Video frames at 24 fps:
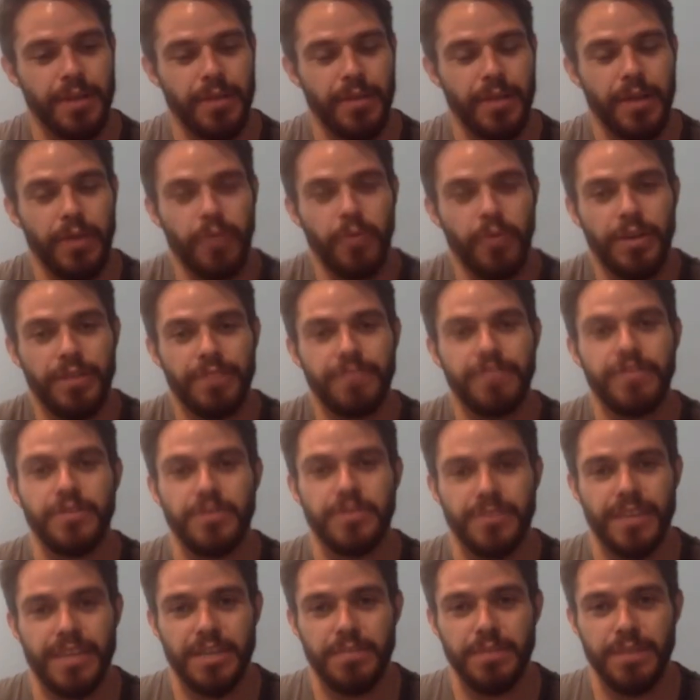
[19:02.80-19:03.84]
by like what it
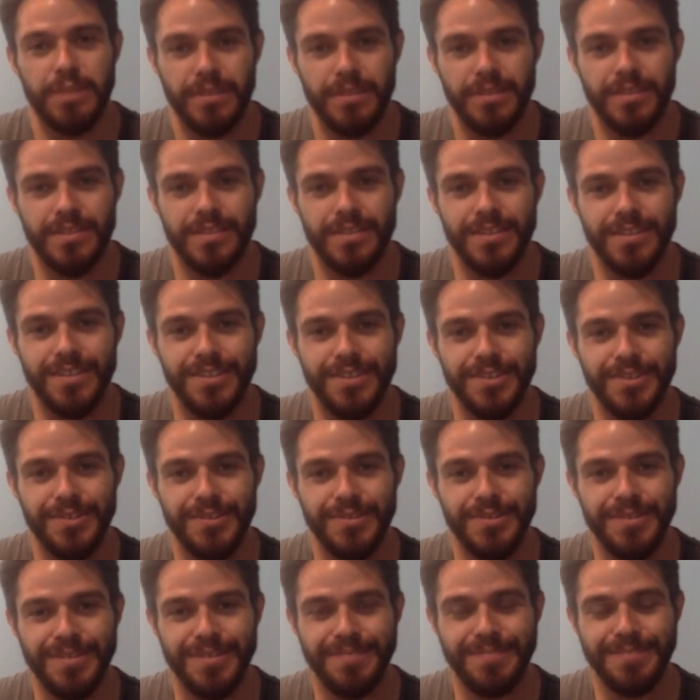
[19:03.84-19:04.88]
feels like to be listened
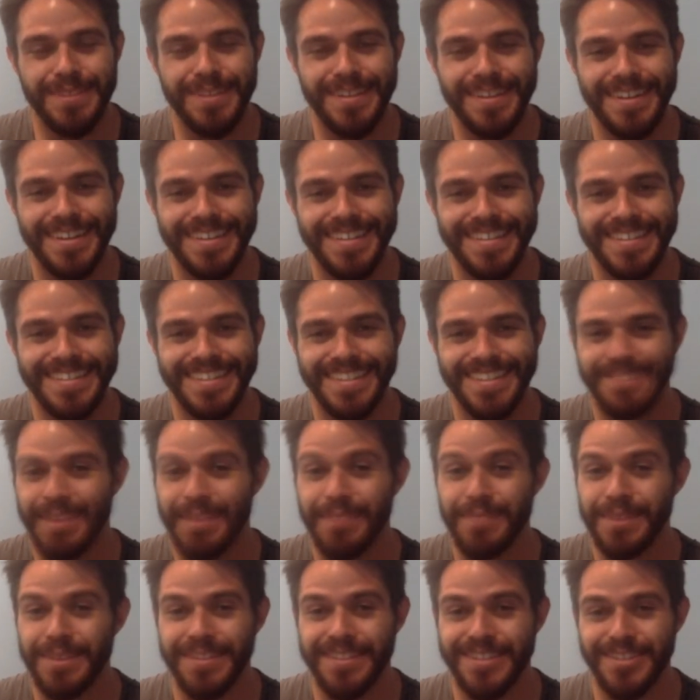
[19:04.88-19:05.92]
to because and
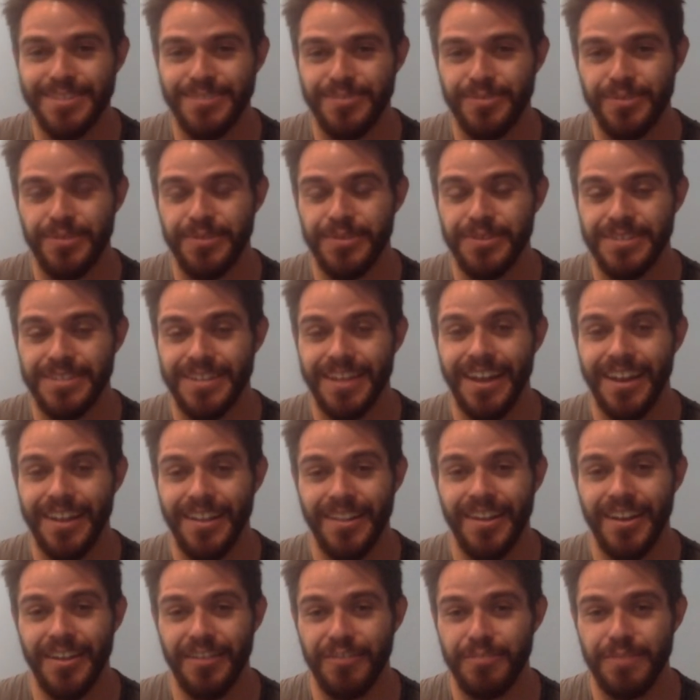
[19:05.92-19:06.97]
maybe in this world there's not a
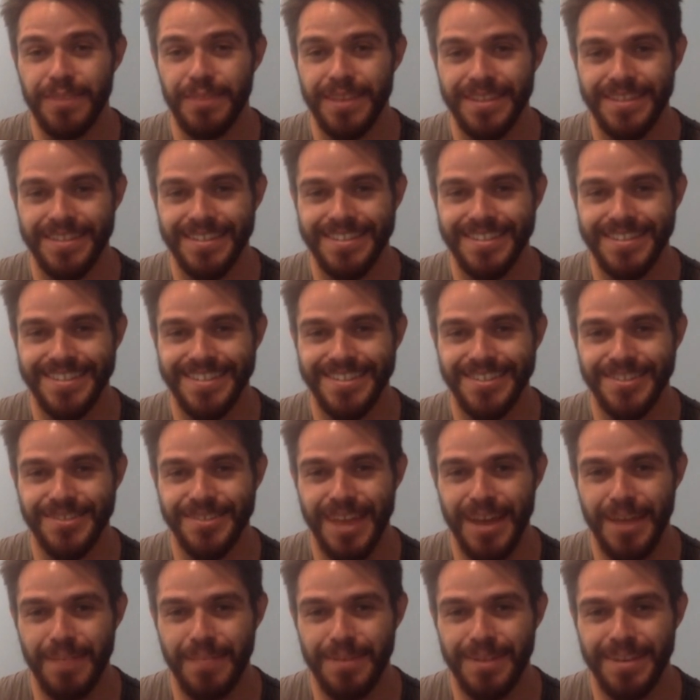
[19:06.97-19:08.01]
lot of being listened to
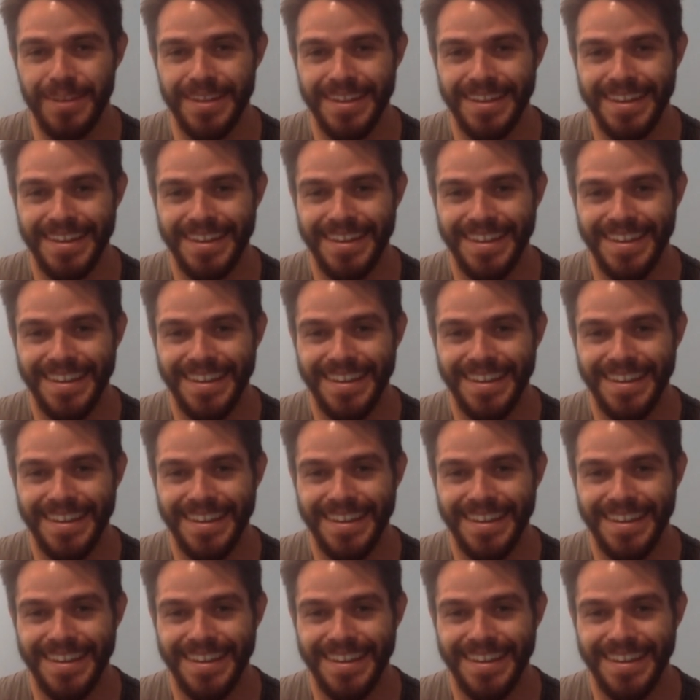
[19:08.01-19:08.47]
happening.